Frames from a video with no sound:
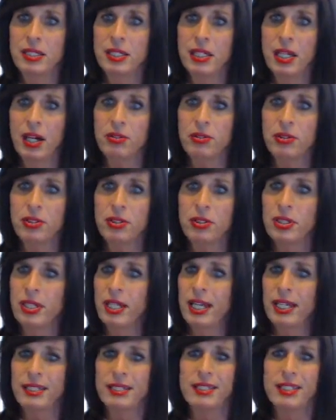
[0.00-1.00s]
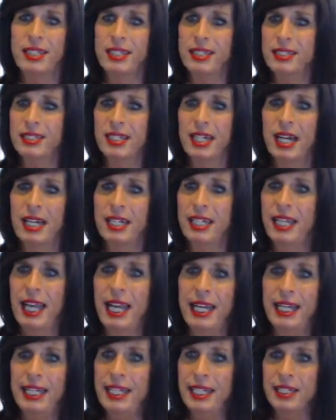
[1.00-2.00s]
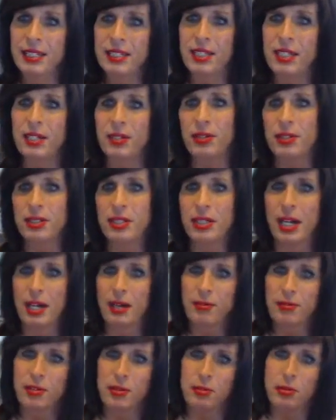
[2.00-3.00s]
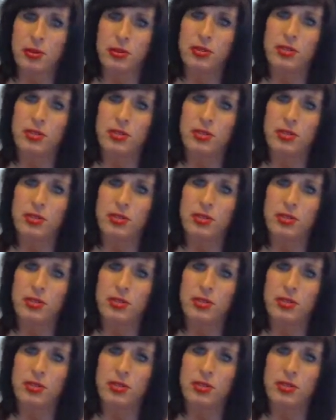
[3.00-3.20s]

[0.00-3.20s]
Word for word: Oh sure, yeah. It's it's not the 80s here. It's comfortable.